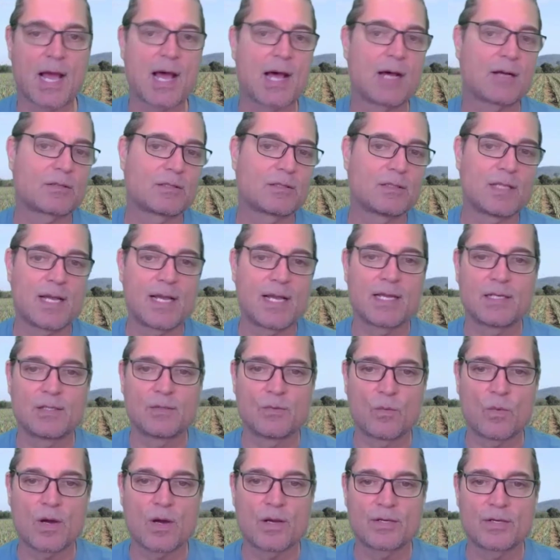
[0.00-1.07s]

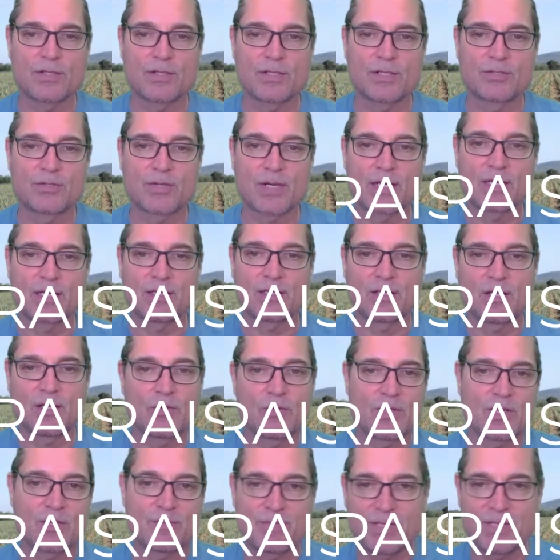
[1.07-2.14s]
alkaline water to try to lower
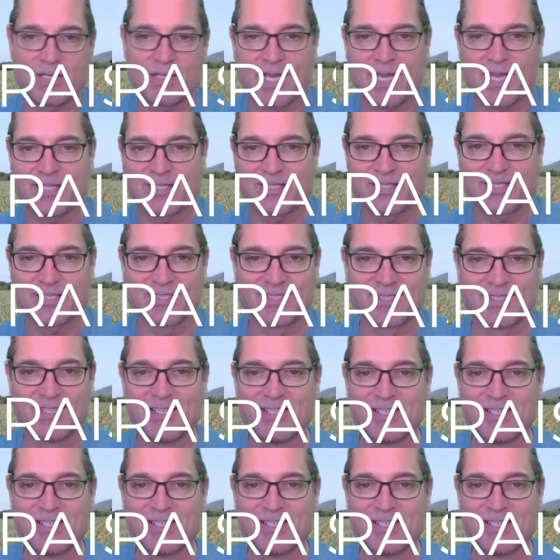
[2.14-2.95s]
the pH, and